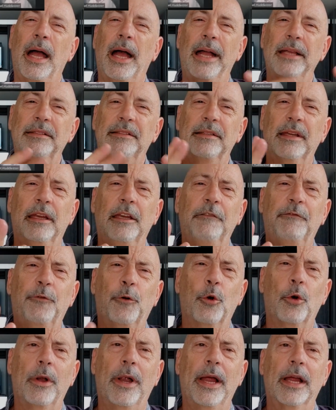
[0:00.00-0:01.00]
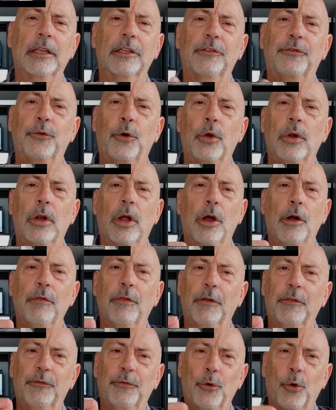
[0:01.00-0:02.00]
I studied Forex for
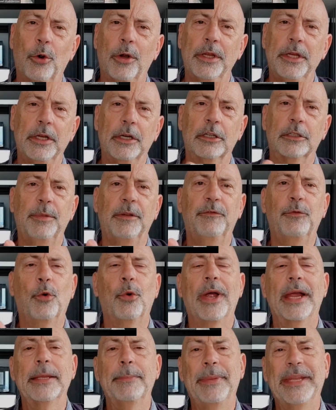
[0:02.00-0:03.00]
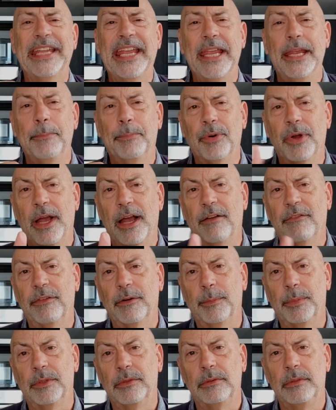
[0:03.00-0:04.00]
over 4 years before I became
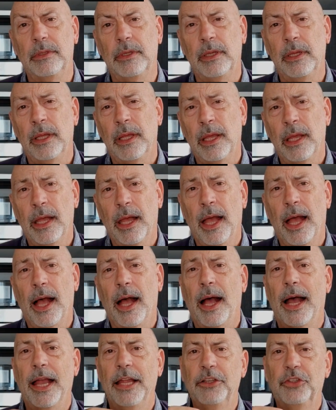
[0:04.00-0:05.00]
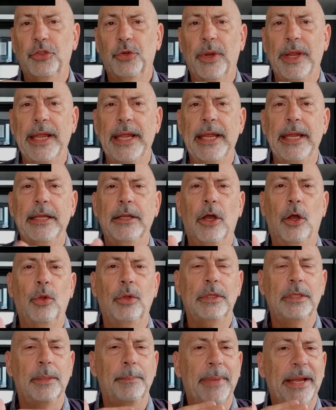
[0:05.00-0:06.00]
profitable. I trade
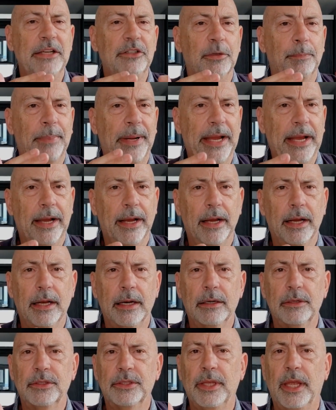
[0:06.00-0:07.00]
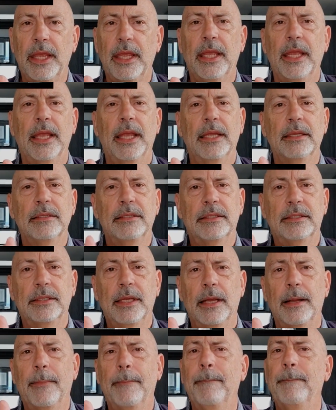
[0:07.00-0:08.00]
only the major pairs and
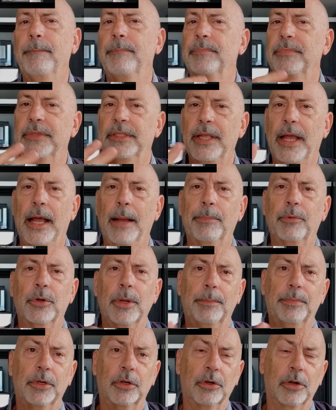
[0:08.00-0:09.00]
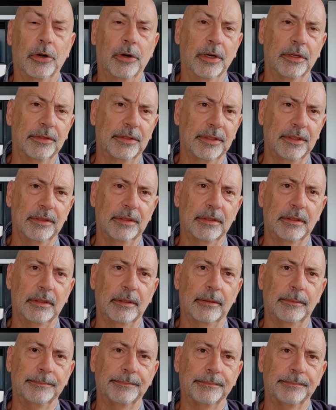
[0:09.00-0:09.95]
some top cryptocurrencies.